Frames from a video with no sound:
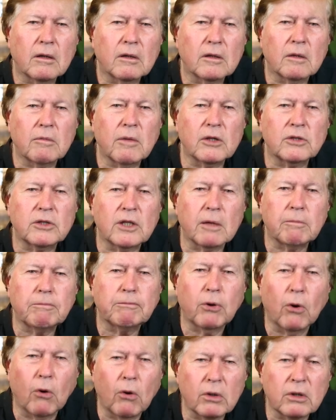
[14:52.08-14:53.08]
The most
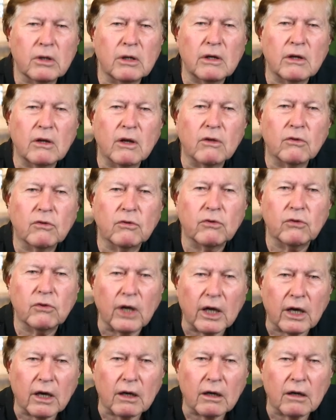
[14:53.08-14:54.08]
important
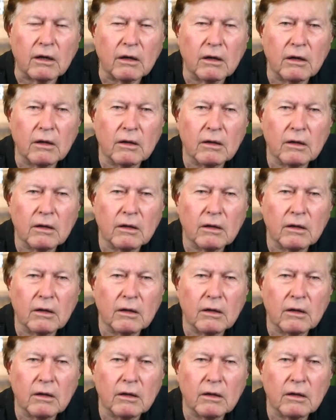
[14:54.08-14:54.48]
thing